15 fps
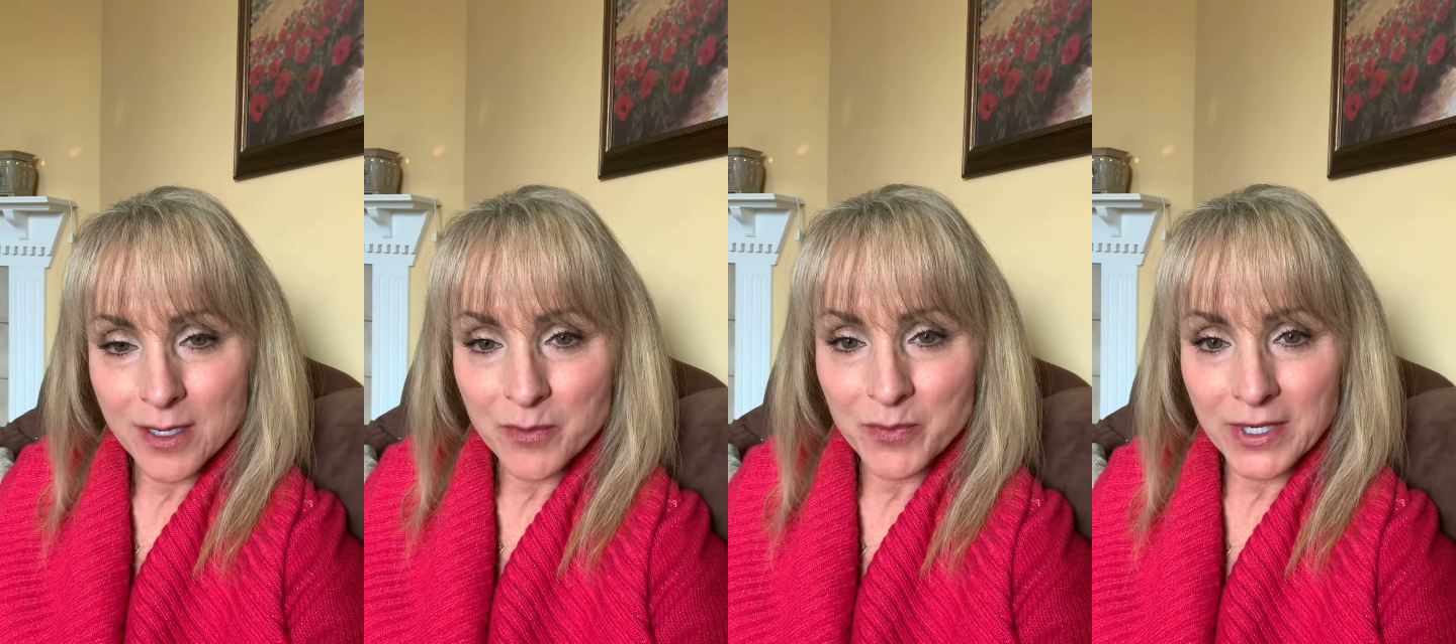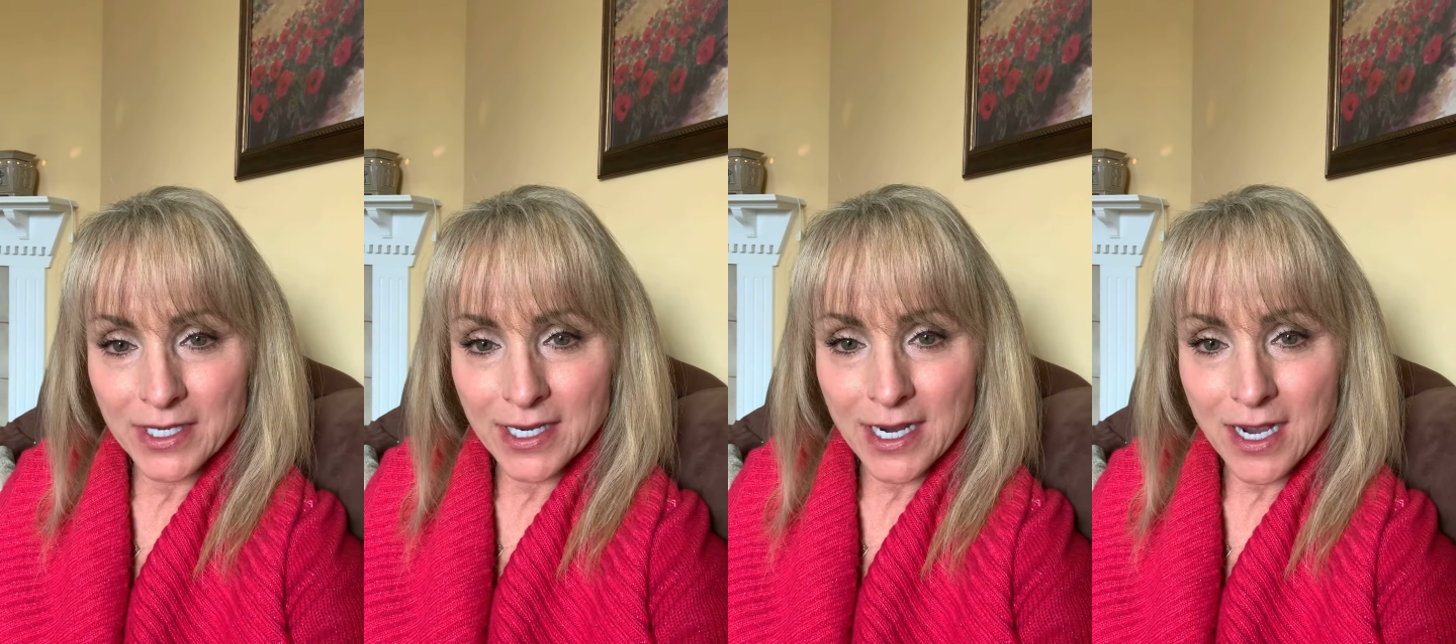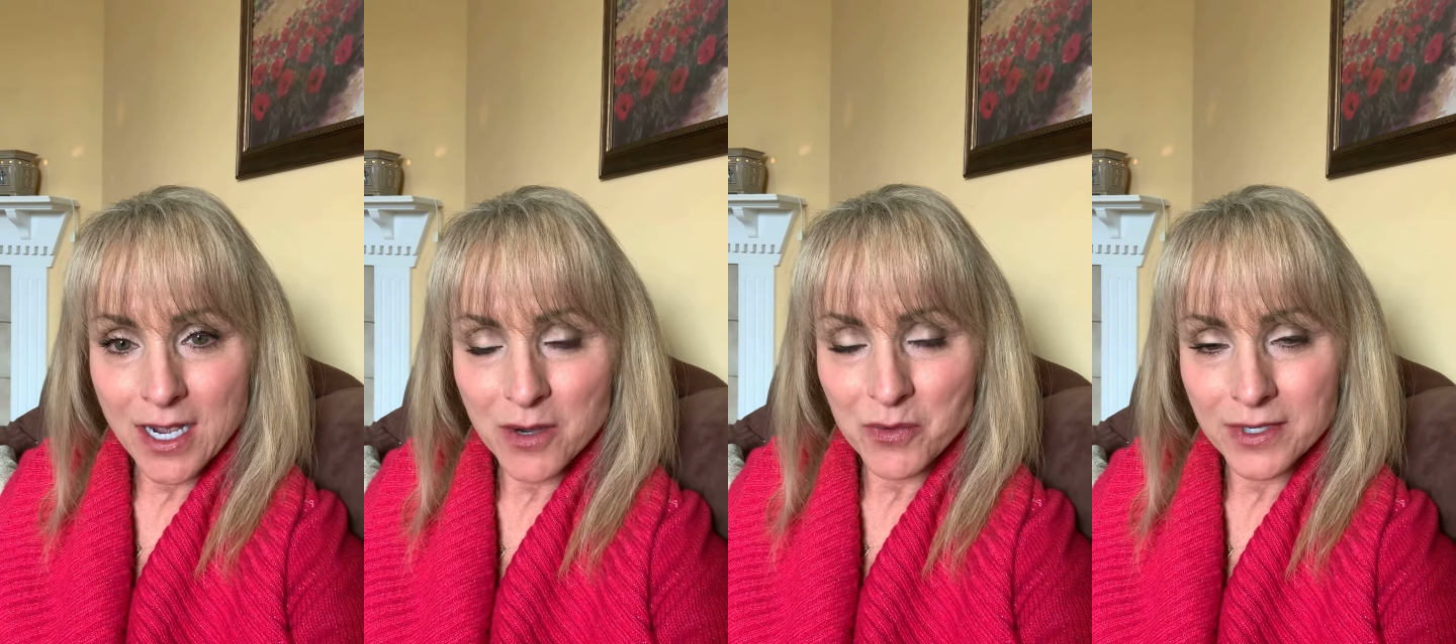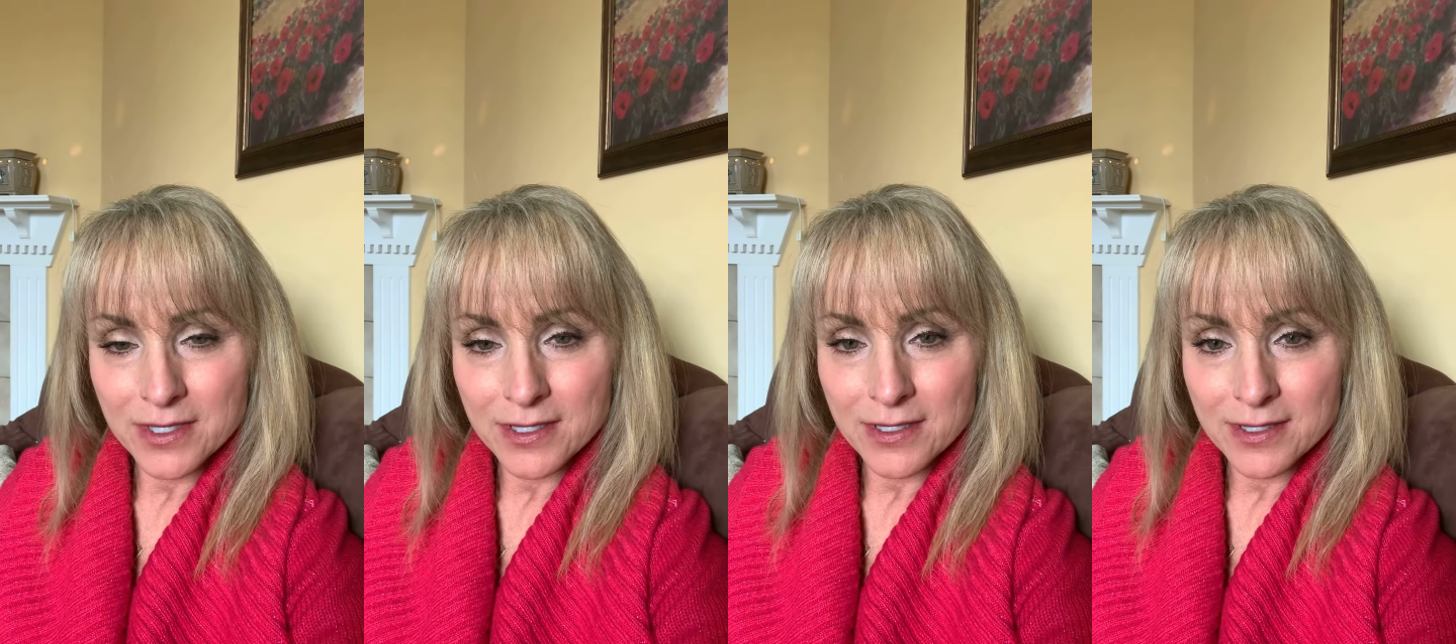But God
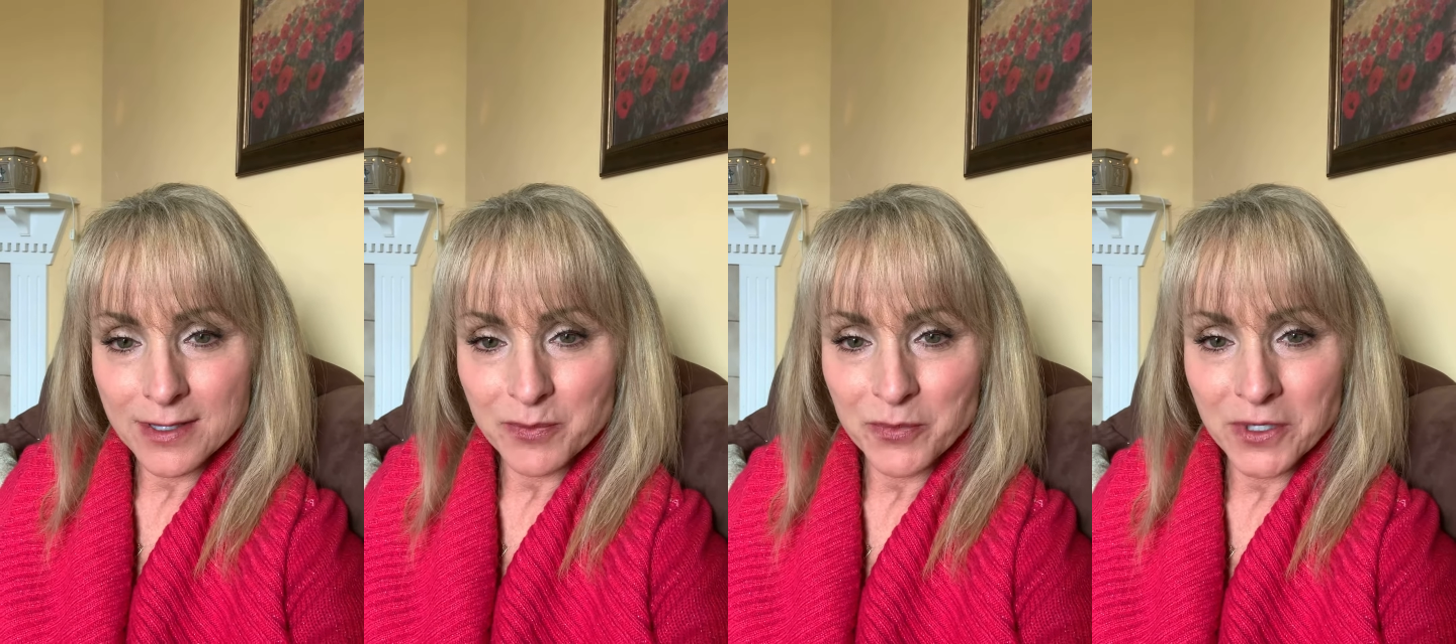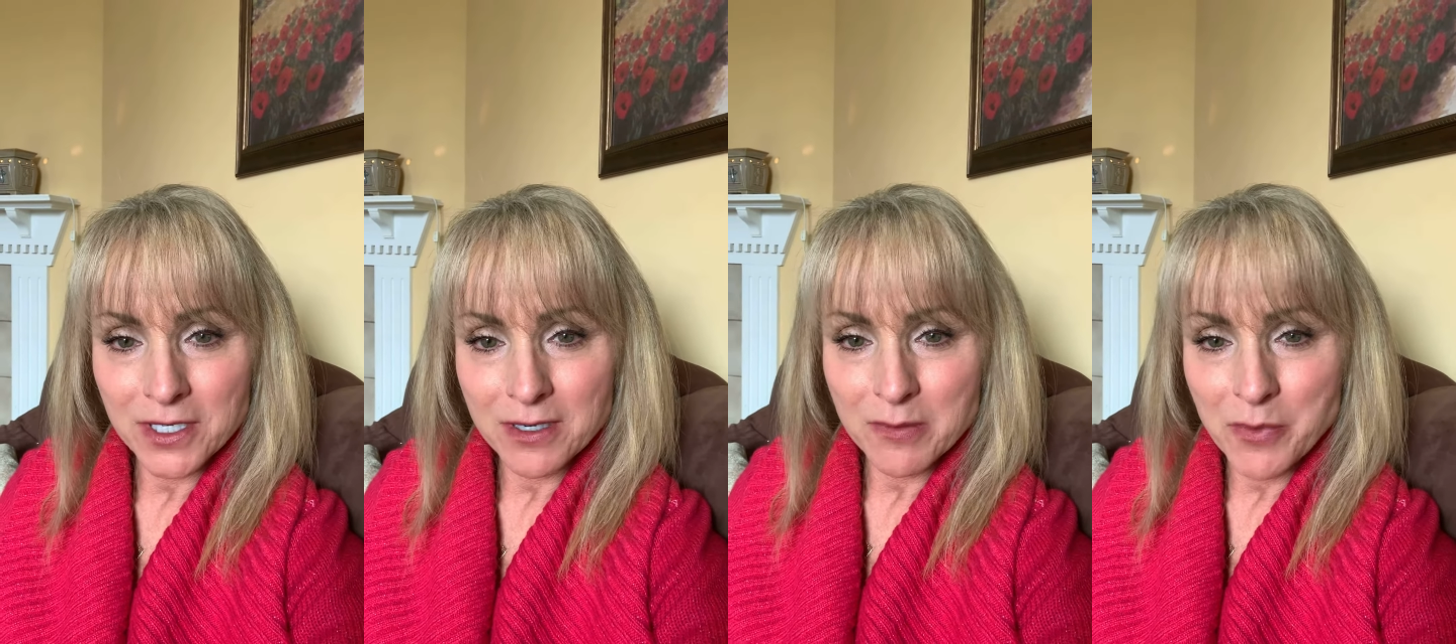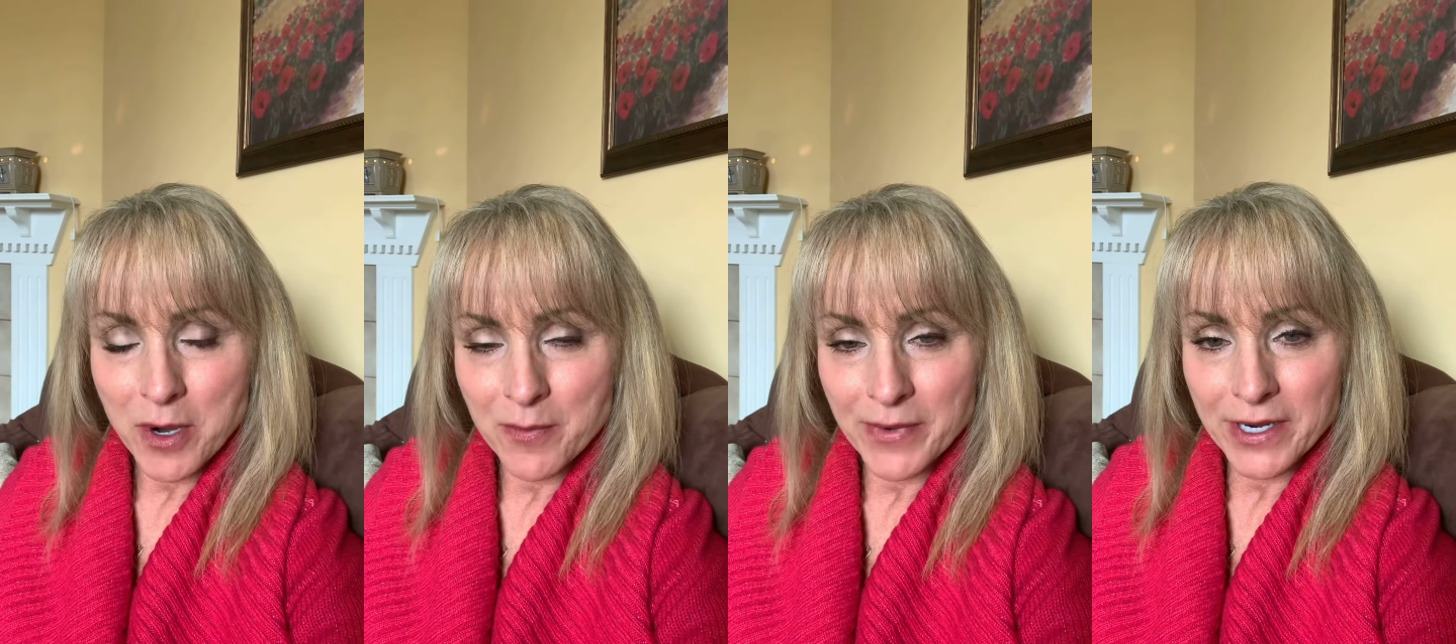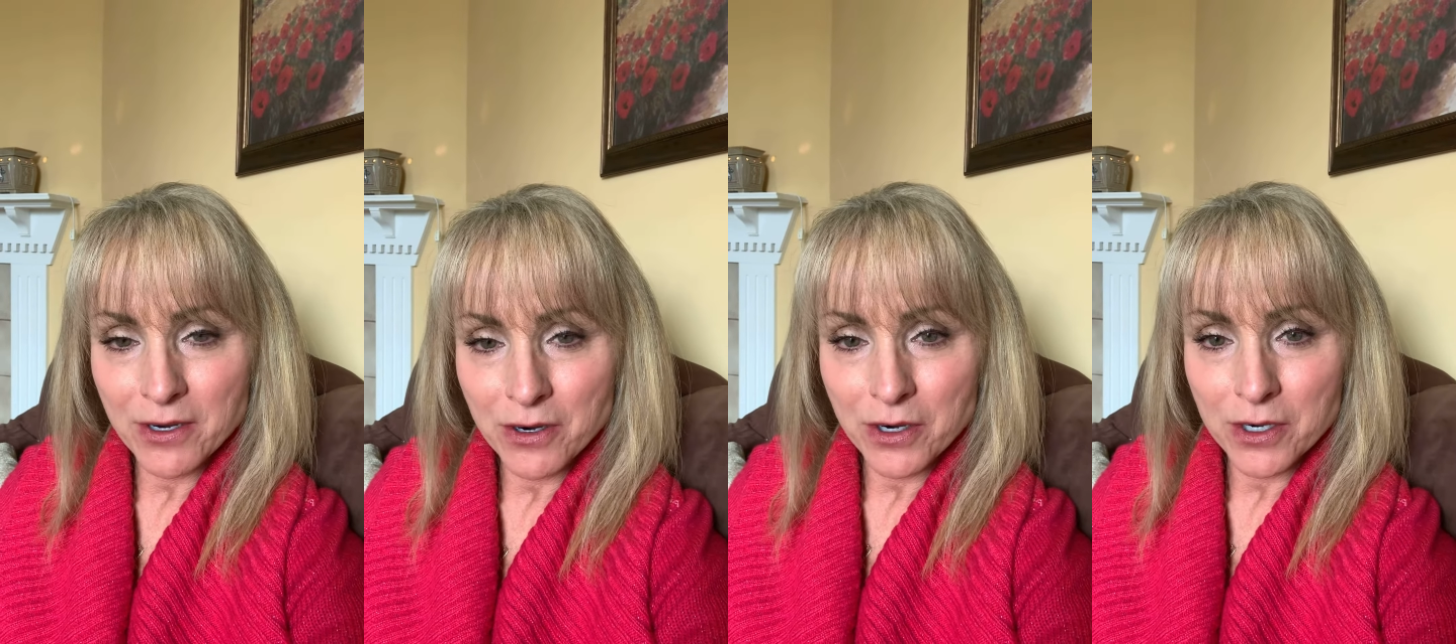was putting upon my
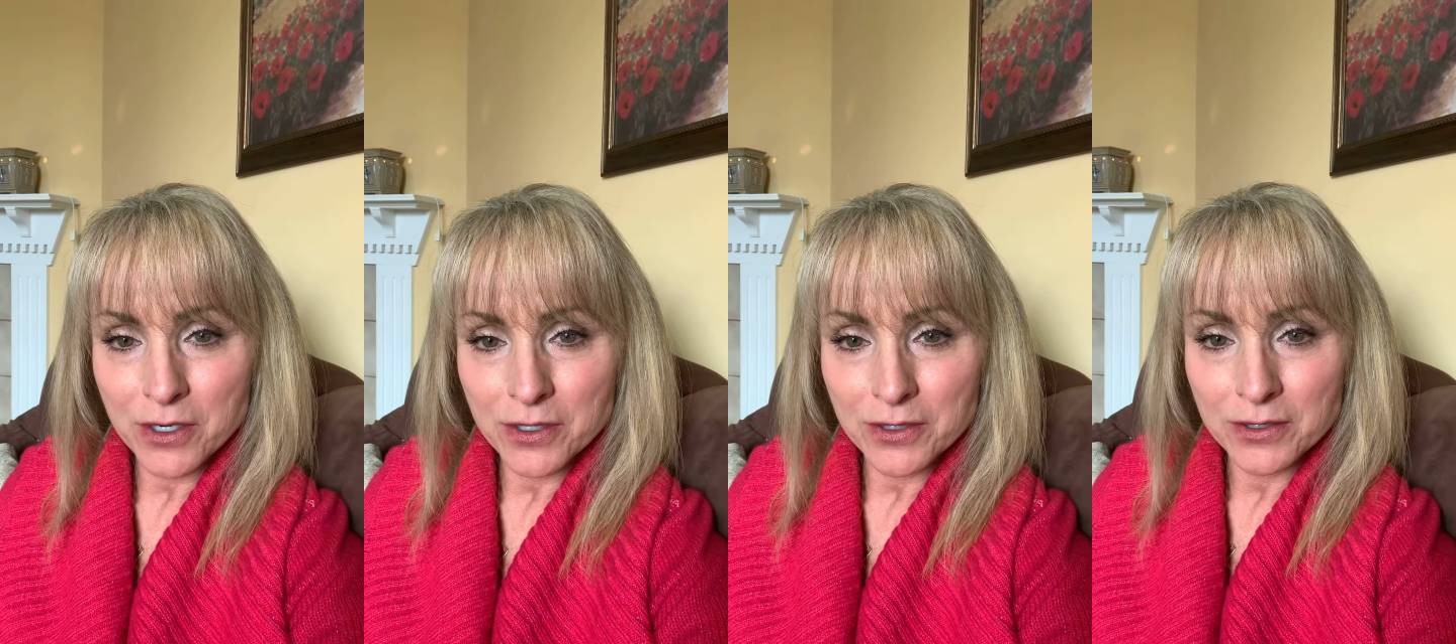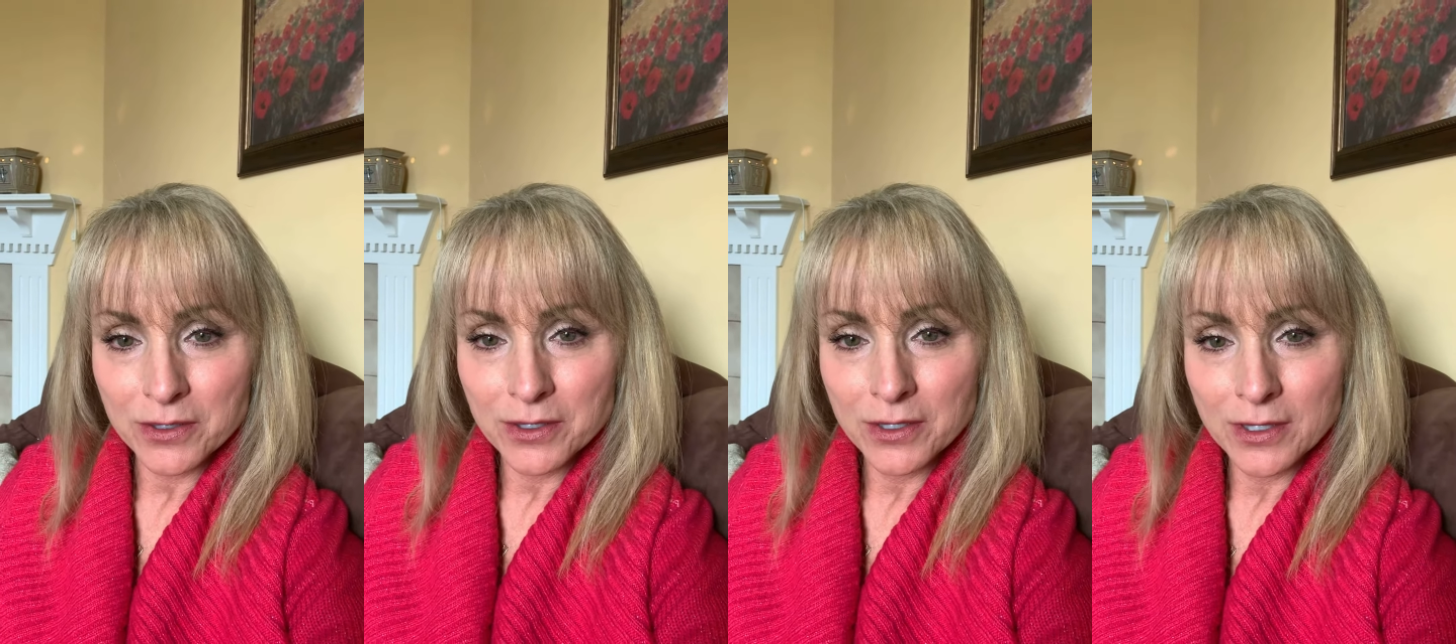heart